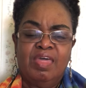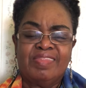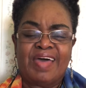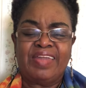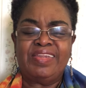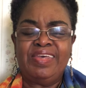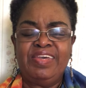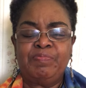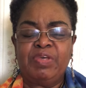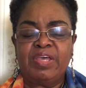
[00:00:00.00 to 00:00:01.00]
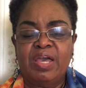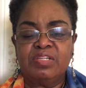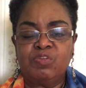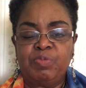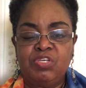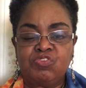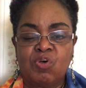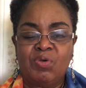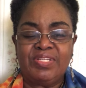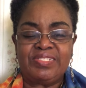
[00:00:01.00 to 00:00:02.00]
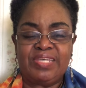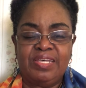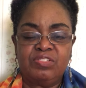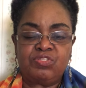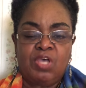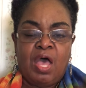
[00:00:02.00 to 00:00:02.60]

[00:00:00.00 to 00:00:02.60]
That need began to be so intense